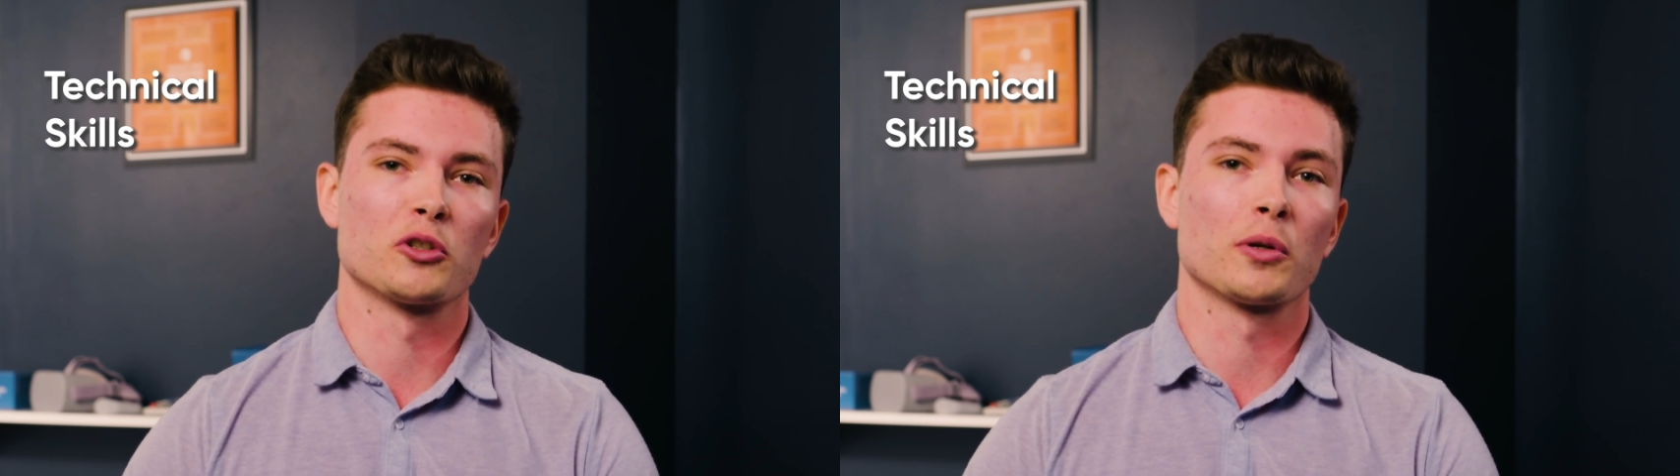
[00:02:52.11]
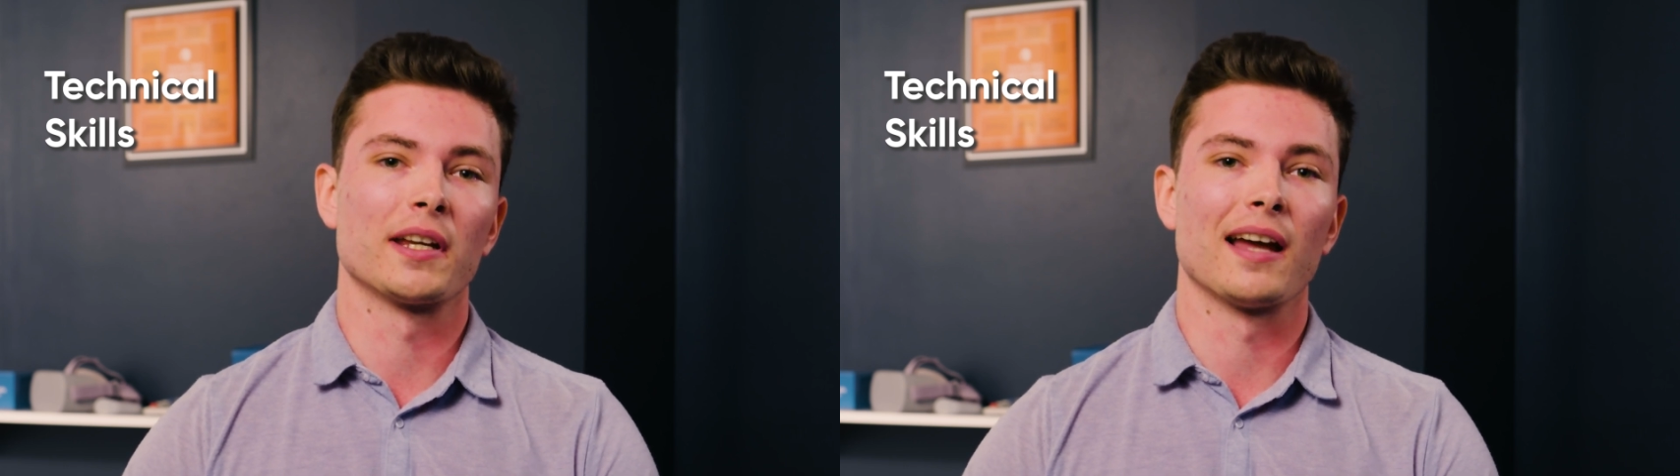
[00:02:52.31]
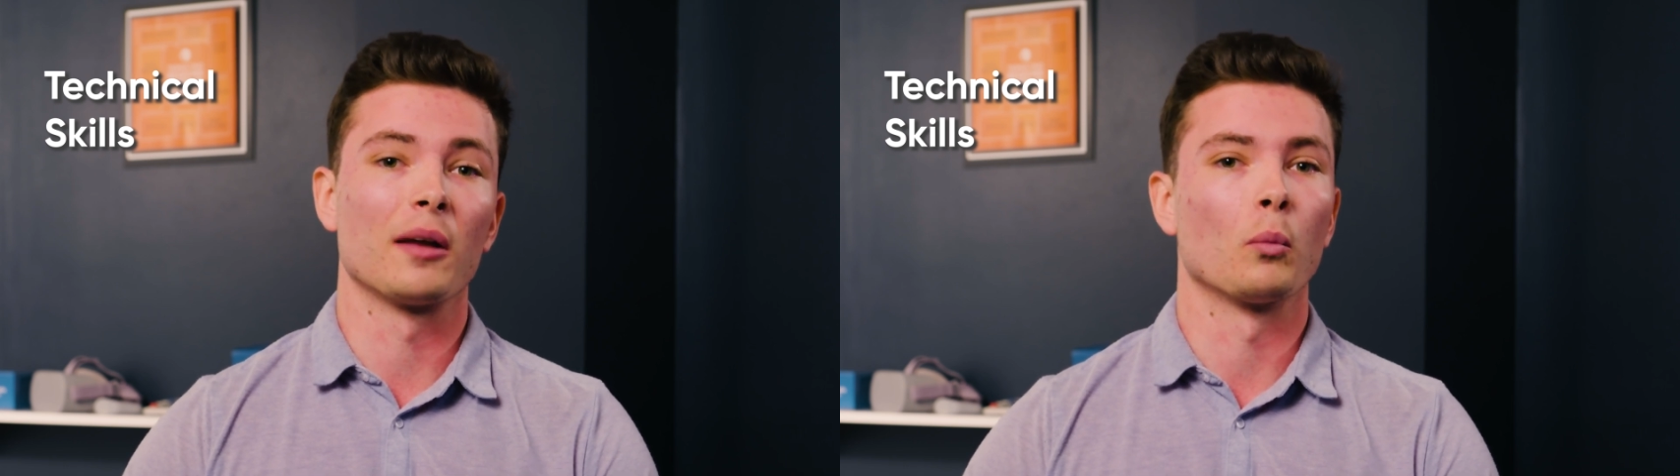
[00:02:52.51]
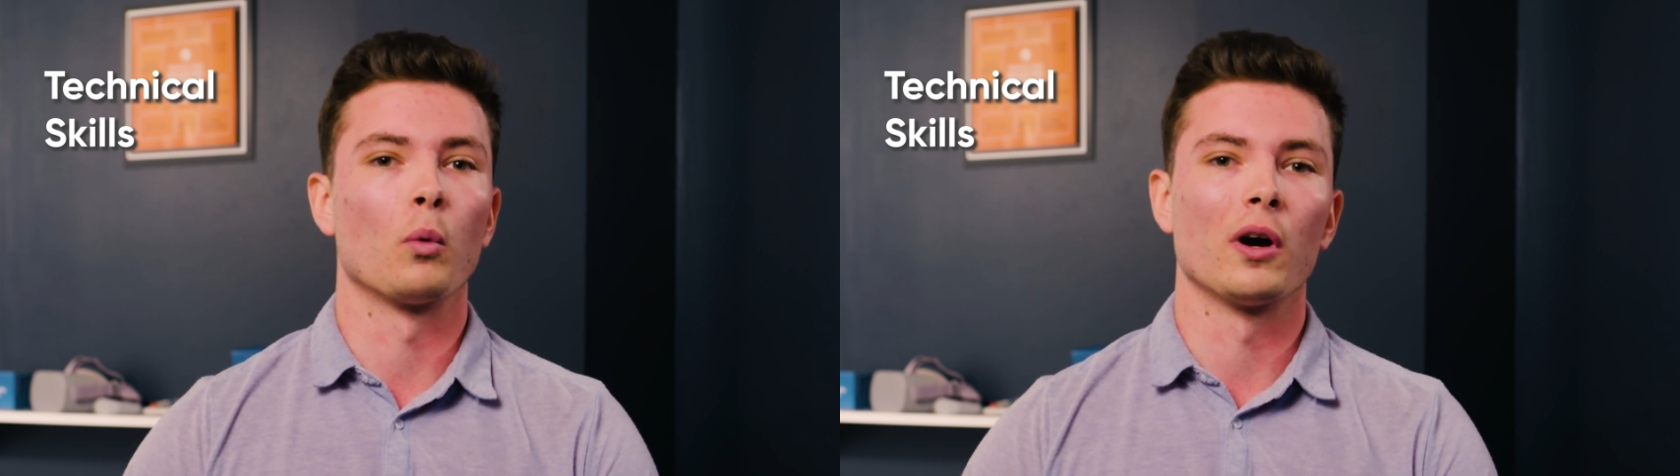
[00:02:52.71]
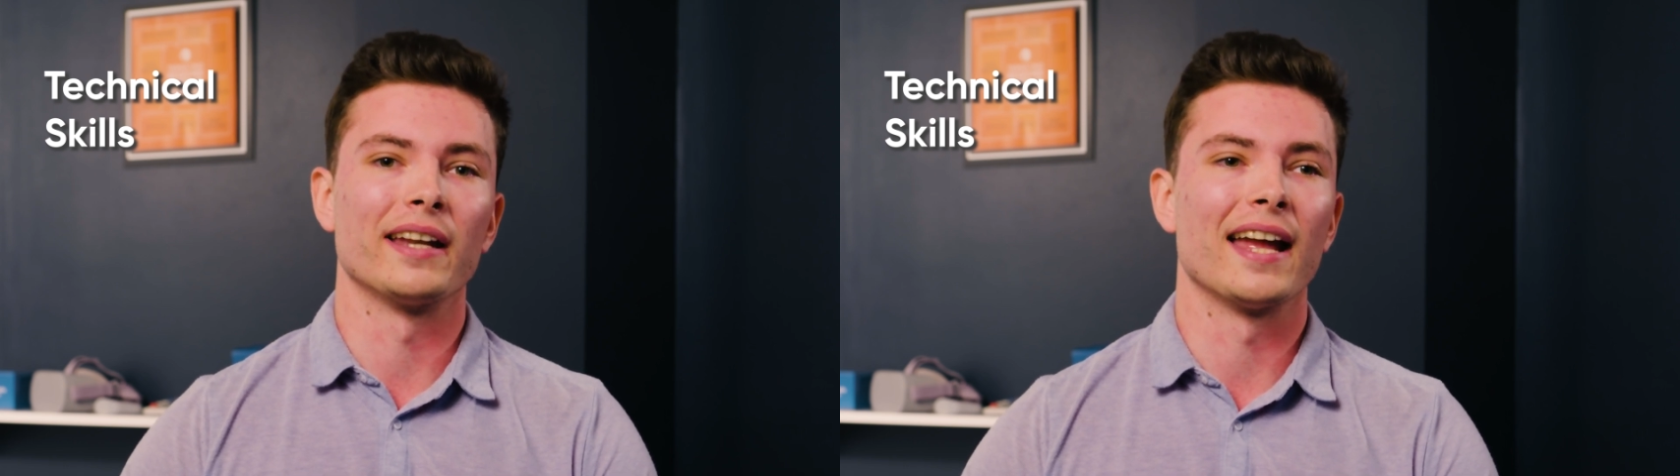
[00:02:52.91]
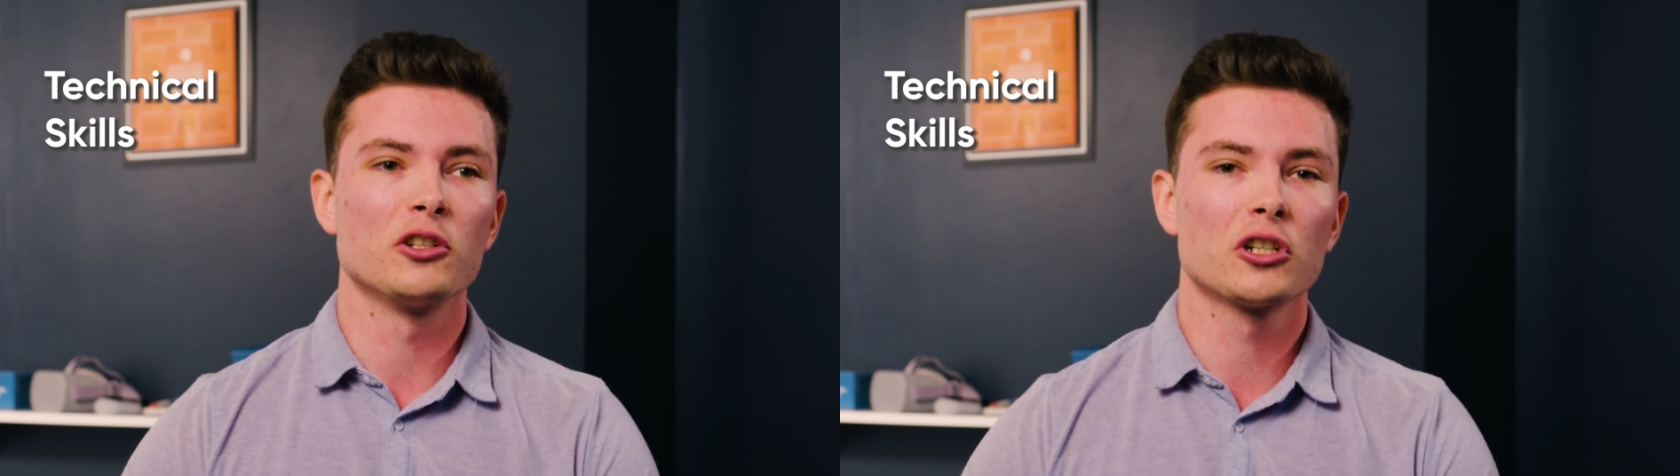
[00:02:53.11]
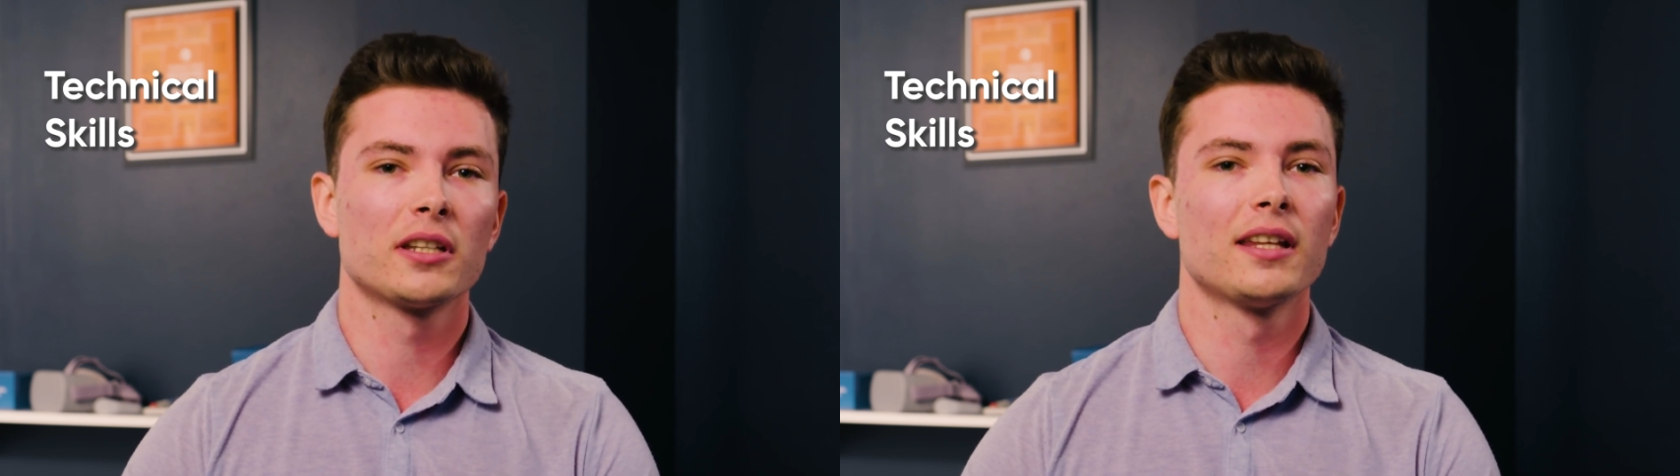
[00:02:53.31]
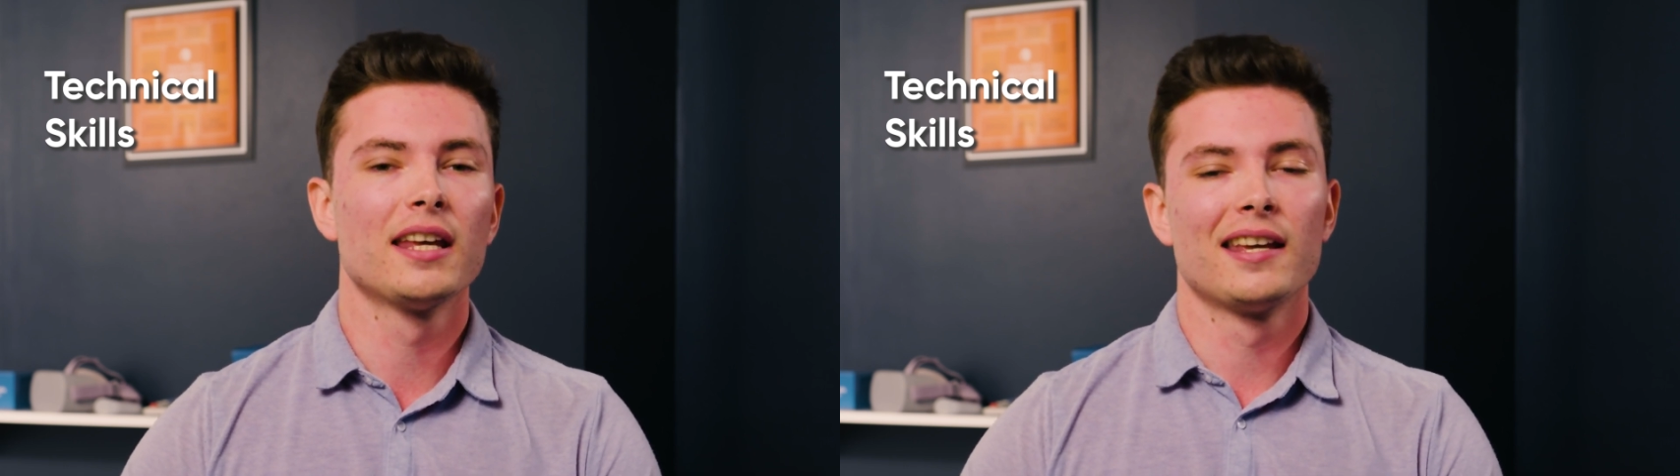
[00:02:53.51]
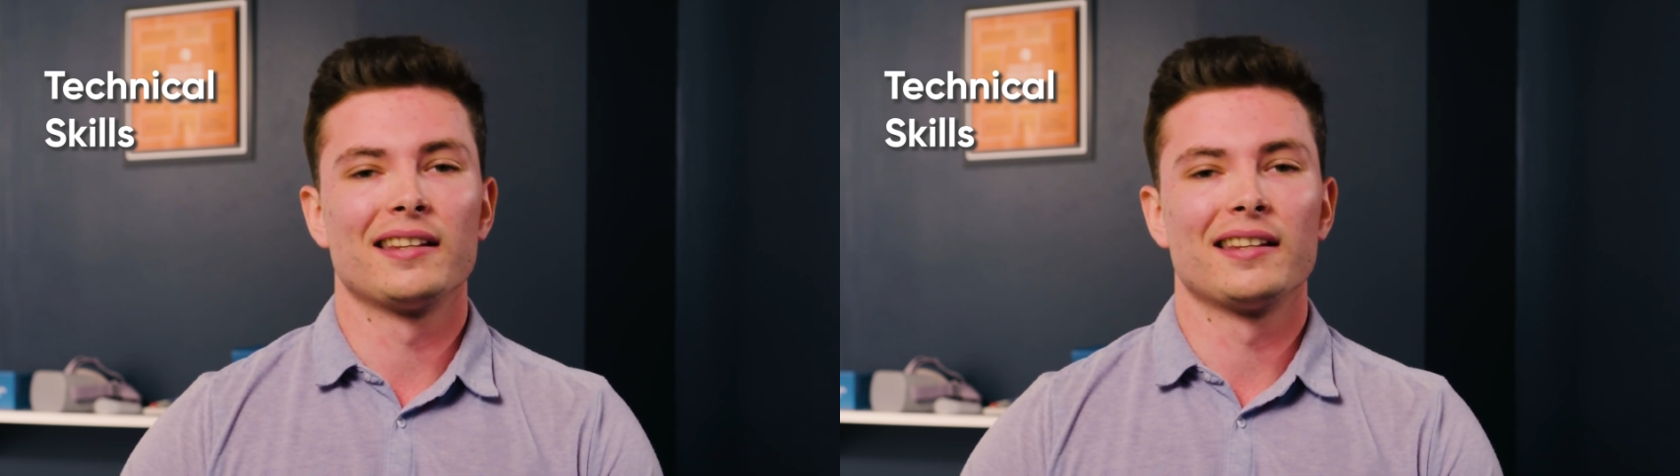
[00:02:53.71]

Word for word: to train on one engine.